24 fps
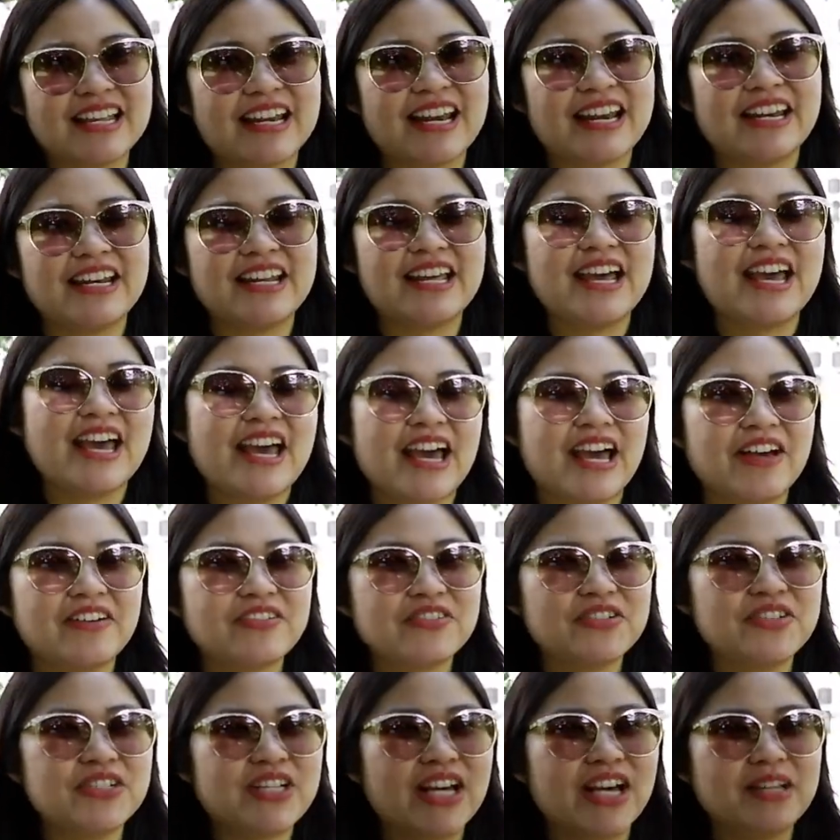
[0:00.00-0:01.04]
and
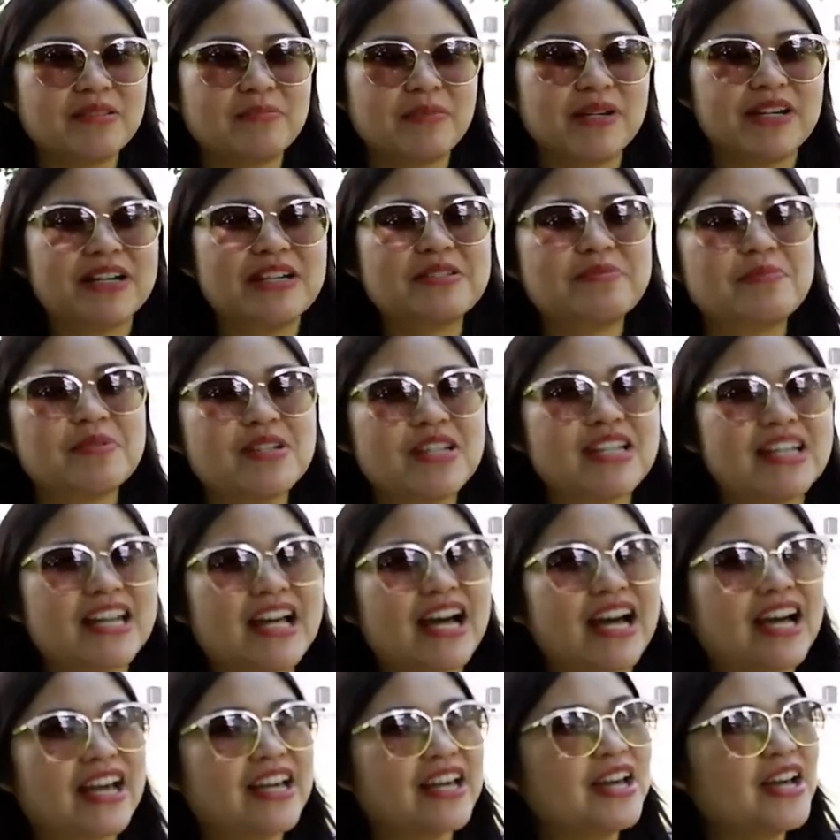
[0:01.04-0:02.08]
after that my husband and
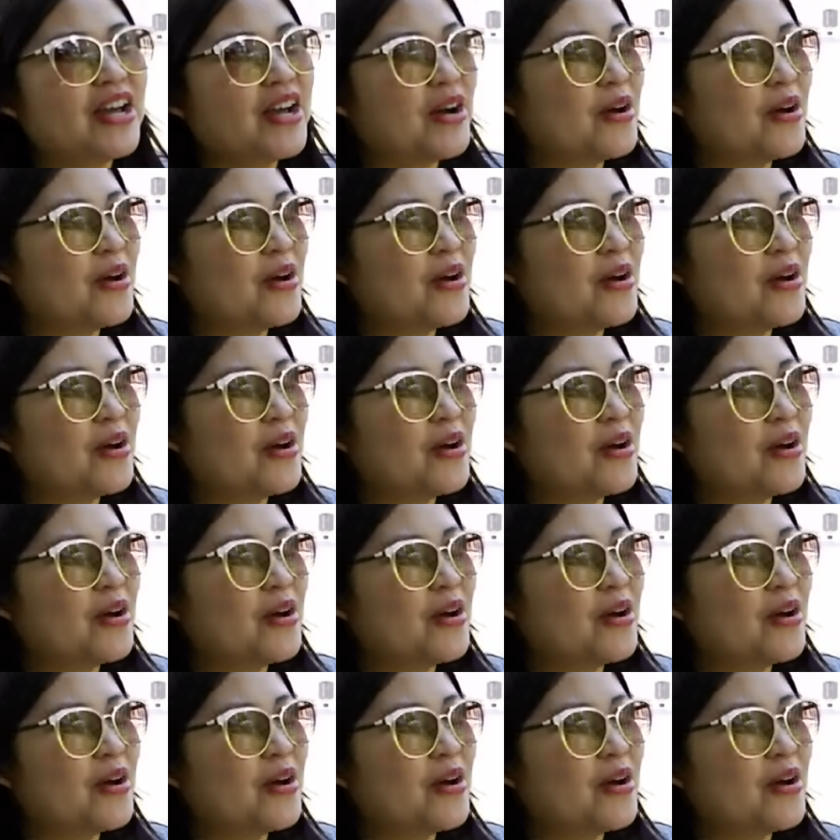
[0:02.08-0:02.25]
I